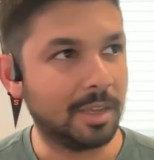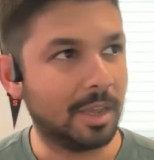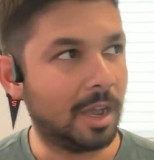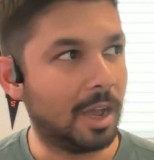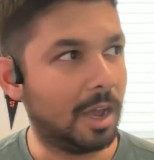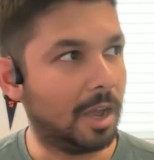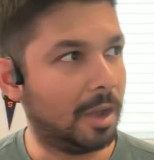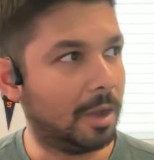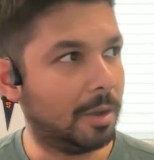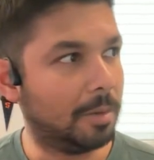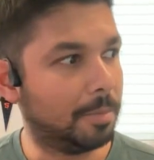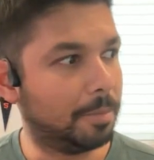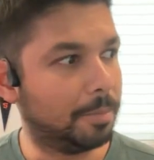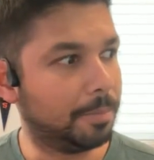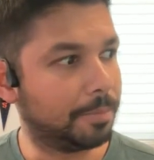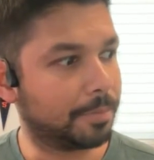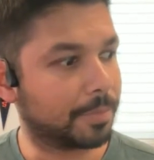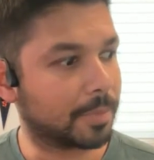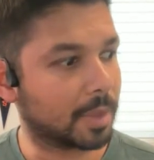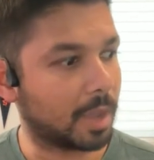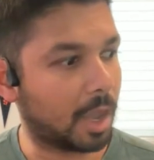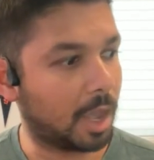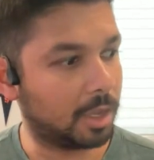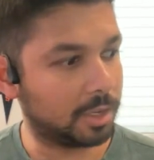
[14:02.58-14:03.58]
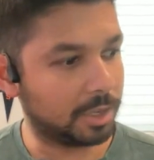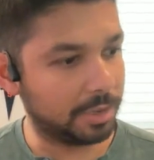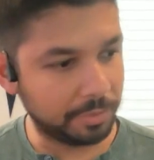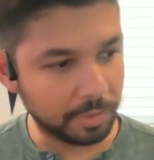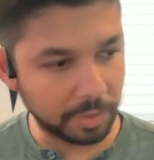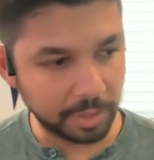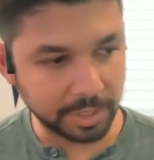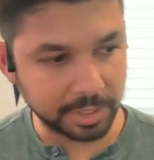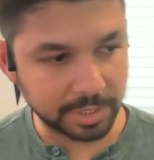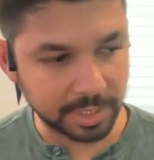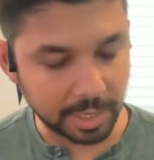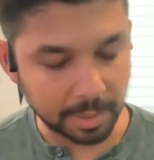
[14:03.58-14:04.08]
um, i'll give you
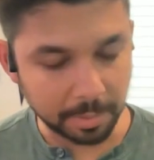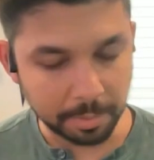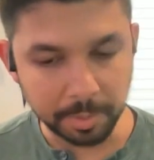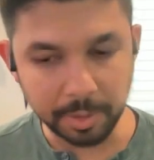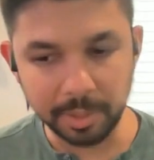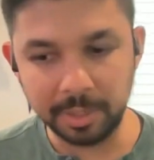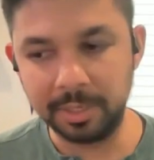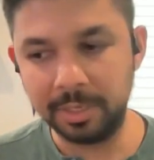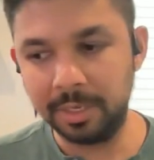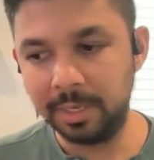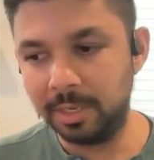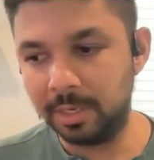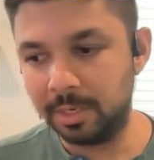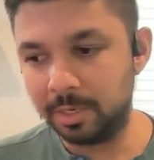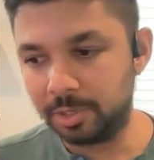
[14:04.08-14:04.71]
an example